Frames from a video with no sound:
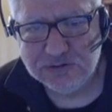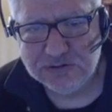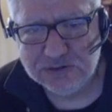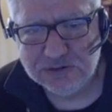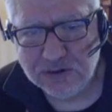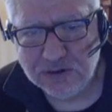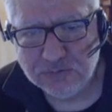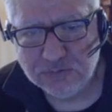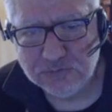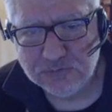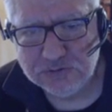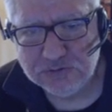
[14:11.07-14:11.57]

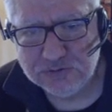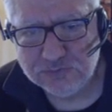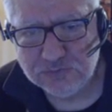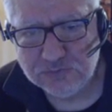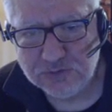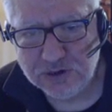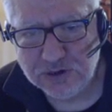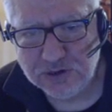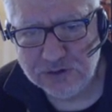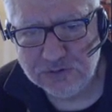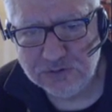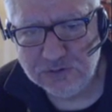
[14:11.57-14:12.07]
hours of
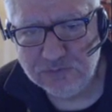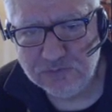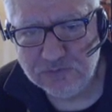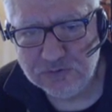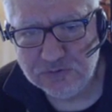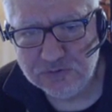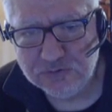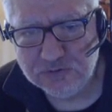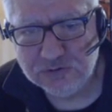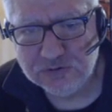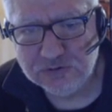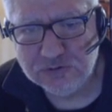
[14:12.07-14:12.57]
trying to even
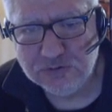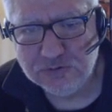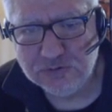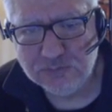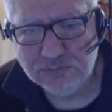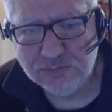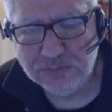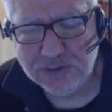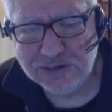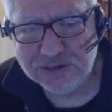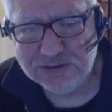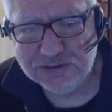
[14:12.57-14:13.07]
just do
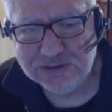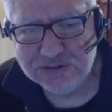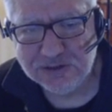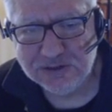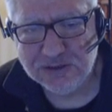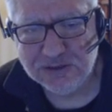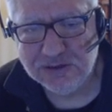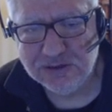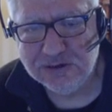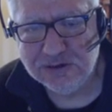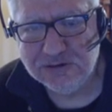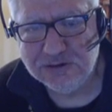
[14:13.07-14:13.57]
basic
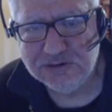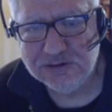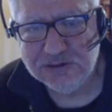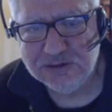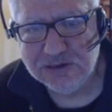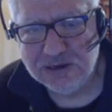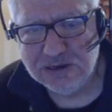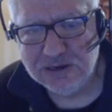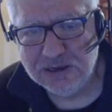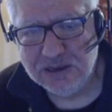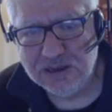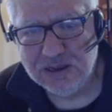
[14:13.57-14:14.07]
things,
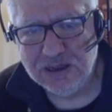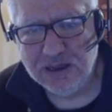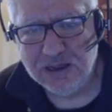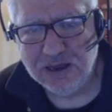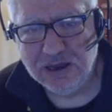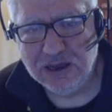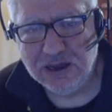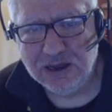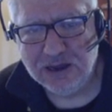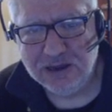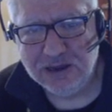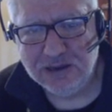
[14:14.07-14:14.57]

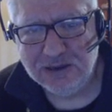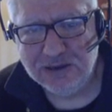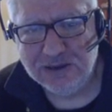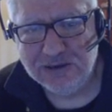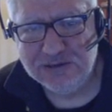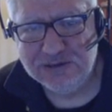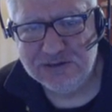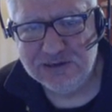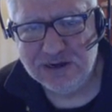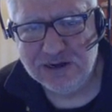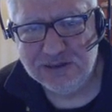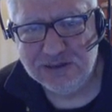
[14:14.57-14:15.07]

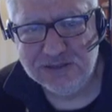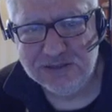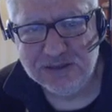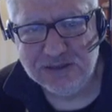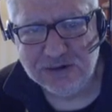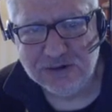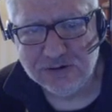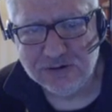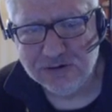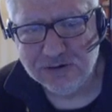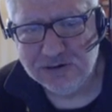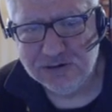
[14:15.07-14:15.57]
it's not
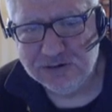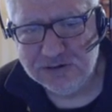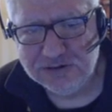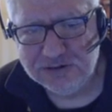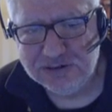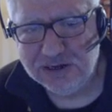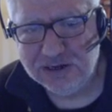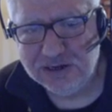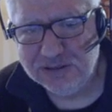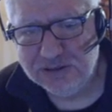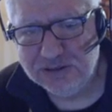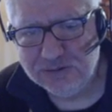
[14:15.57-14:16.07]
there. It's
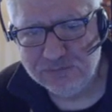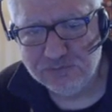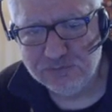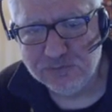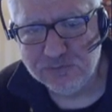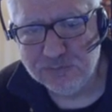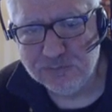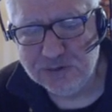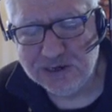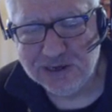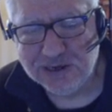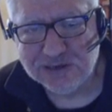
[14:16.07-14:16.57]
not there for
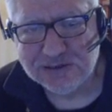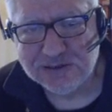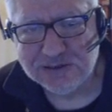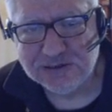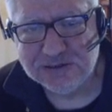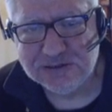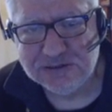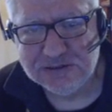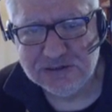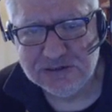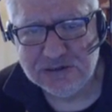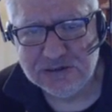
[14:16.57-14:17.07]
me at
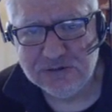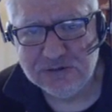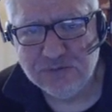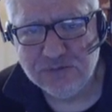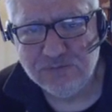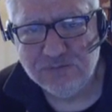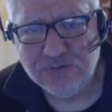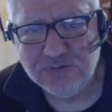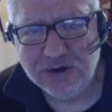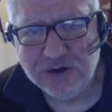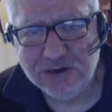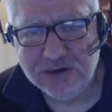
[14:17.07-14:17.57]
least.
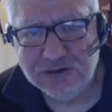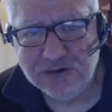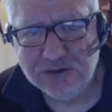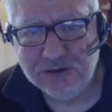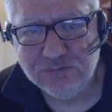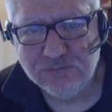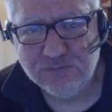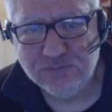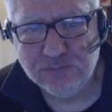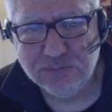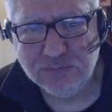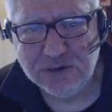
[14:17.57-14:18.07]
Finding
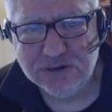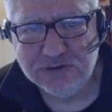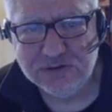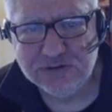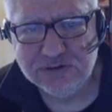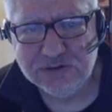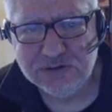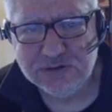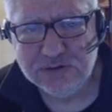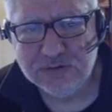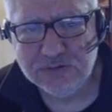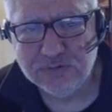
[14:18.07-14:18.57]

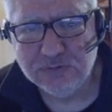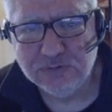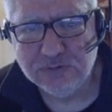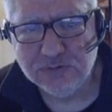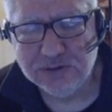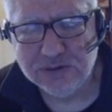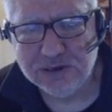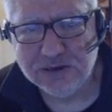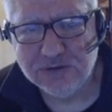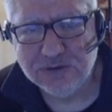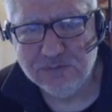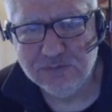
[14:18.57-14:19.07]
information or
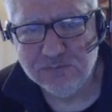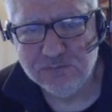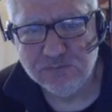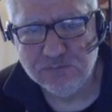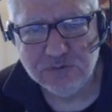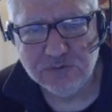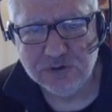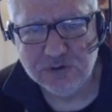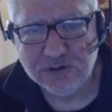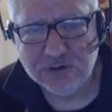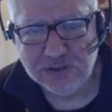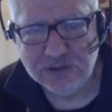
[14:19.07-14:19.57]
like
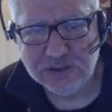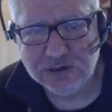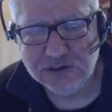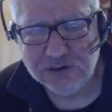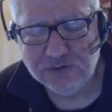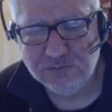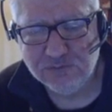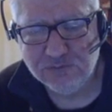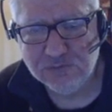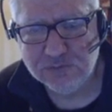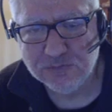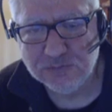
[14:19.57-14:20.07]
converting things
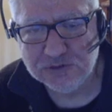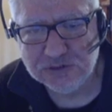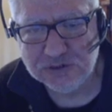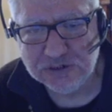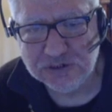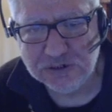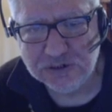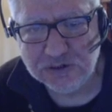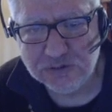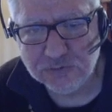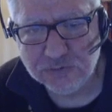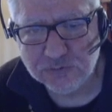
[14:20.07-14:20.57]
from
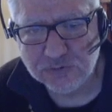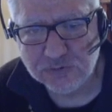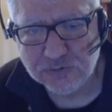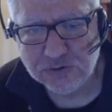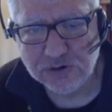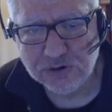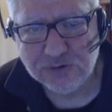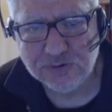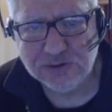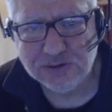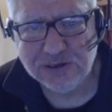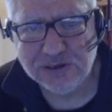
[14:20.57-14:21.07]
C or
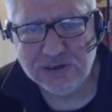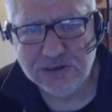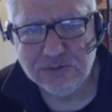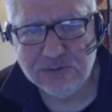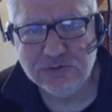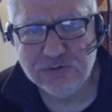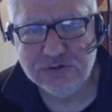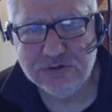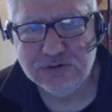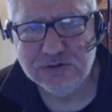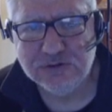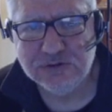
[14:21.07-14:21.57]
other
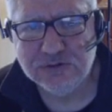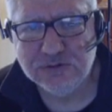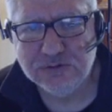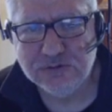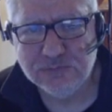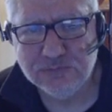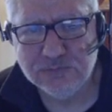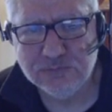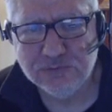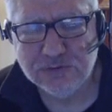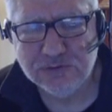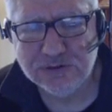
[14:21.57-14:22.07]
languages to
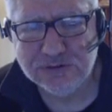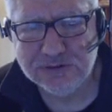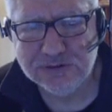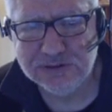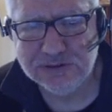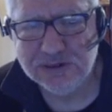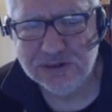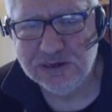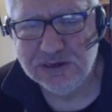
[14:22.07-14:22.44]
Rust,